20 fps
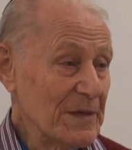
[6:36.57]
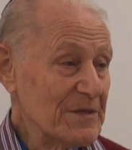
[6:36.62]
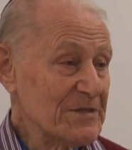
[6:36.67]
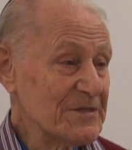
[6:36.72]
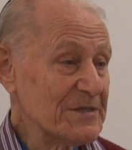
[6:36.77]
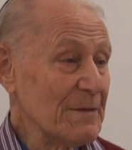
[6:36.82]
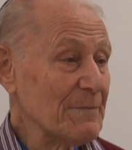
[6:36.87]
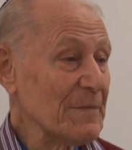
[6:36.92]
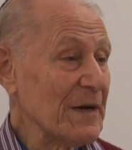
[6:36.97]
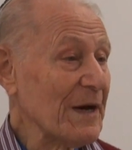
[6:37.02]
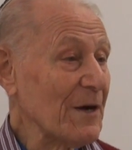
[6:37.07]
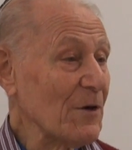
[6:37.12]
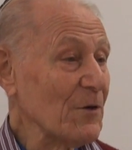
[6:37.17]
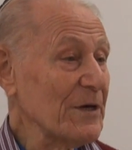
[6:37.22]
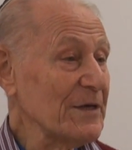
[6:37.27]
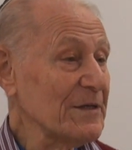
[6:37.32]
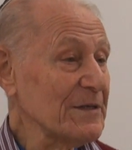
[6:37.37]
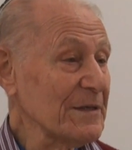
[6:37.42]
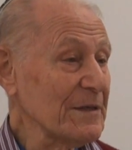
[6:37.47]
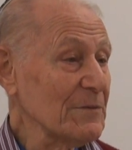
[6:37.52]
somehow
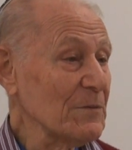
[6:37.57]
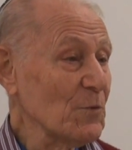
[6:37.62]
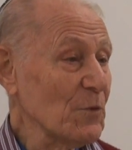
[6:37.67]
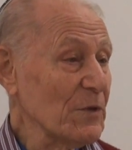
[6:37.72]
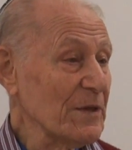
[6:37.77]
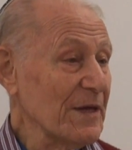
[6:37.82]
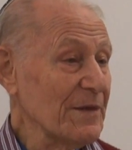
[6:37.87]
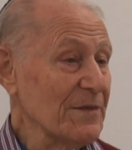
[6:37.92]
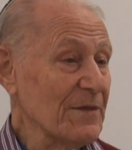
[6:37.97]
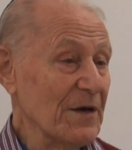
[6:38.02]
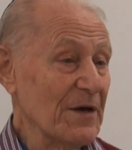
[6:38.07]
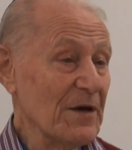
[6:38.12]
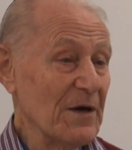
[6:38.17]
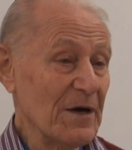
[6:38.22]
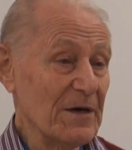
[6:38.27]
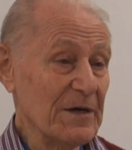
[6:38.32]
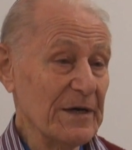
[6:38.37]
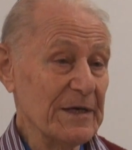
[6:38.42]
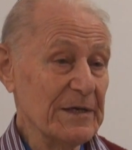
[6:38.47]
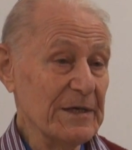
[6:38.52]
hidden within the
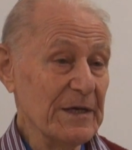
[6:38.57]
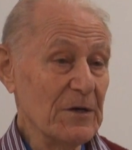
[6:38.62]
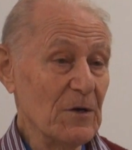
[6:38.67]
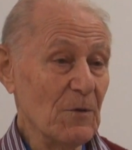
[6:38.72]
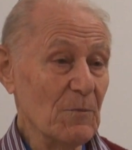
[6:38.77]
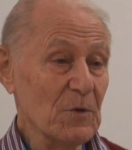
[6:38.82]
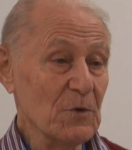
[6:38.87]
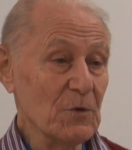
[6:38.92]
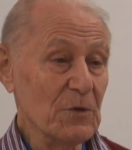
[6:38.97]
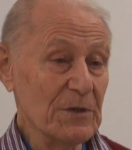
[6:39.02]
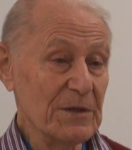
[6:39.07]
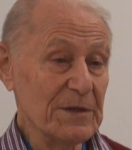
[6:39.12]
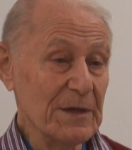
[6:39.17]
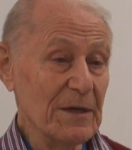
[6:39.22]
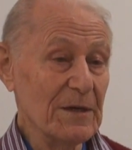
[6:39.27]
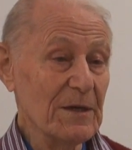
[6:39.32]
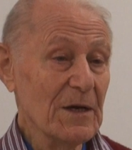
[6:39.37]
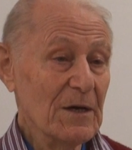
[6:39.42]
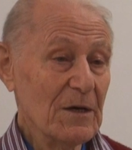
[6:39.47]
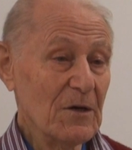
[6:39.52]
Haredi
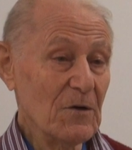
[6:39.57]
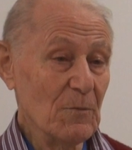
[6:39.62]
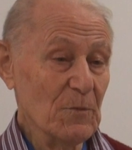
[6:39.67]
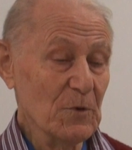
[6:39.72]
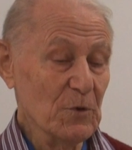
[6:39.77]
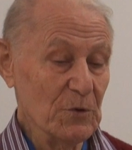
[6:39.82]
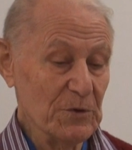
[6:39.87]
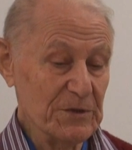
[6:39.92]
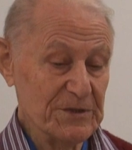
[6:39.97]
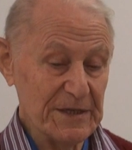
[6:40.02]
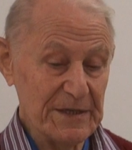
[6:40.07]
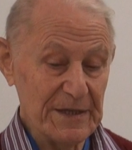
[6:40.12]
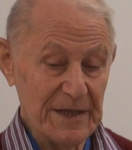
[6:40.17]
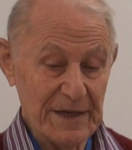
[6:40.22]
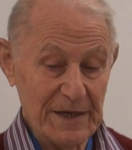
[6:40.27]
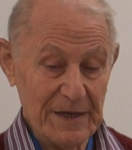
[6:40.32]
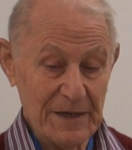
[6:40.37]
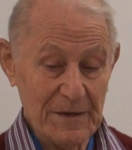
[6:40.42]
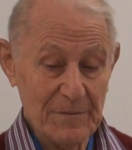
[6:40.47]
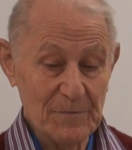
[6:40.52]
community
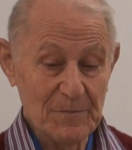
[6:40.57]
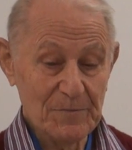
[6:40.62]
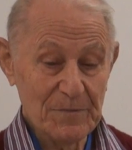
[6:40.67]
there.